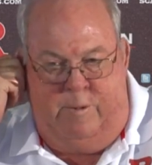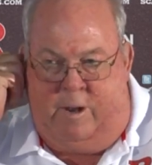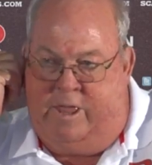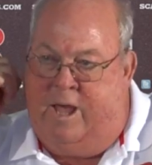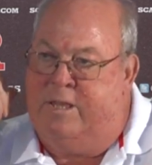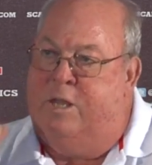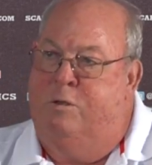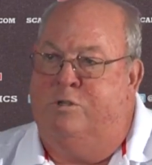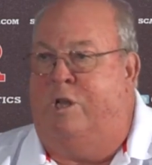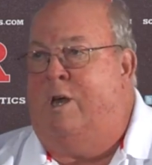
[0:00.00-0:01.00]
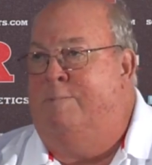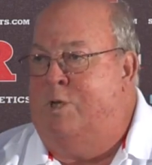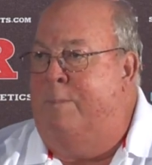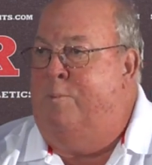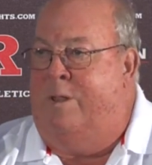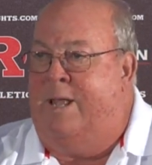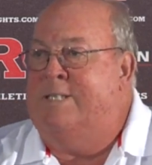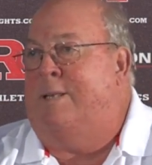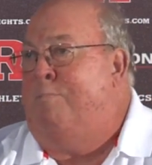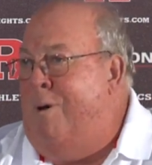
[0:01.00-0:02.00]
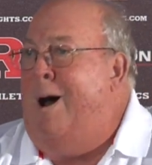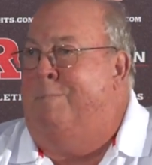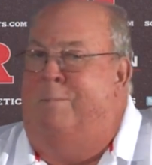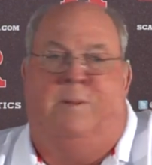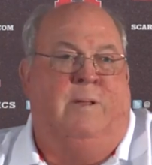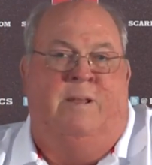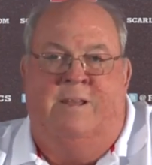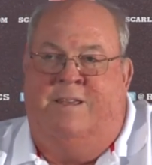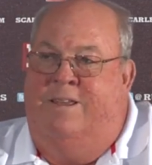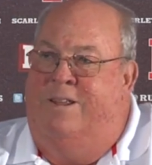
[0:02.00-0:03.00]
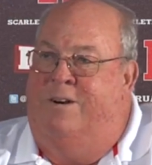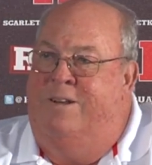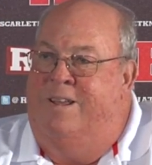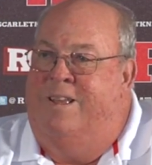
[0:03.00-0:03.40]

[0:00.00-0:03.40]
And Leonte usually comes up with it. That's the problem, you know.